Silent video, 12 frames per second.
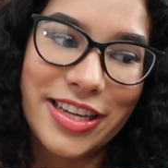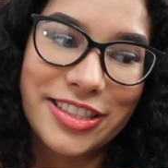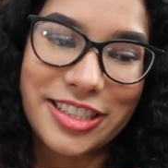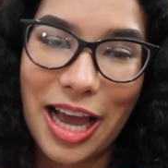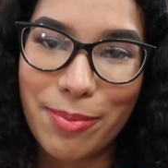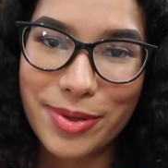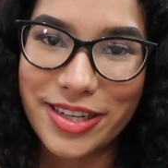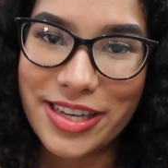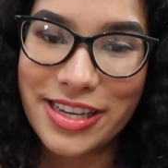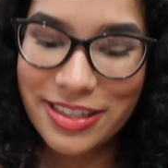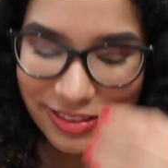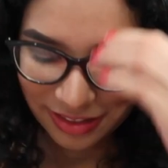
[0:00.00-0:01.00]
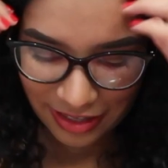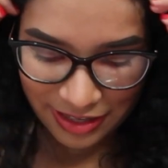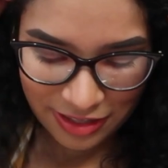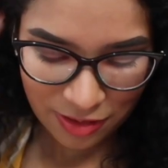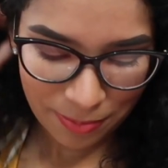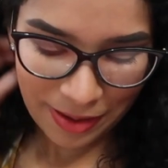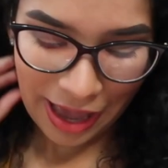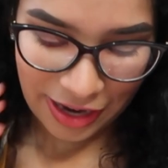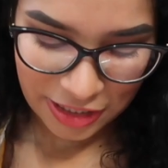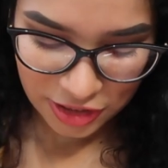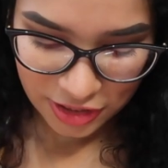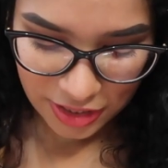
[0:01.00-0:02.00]
Japanese, the
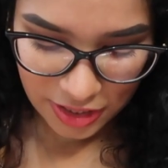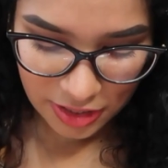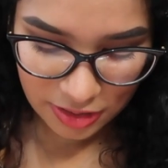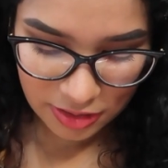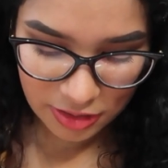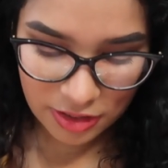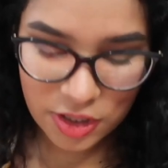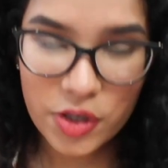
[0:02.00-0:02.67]
packaging,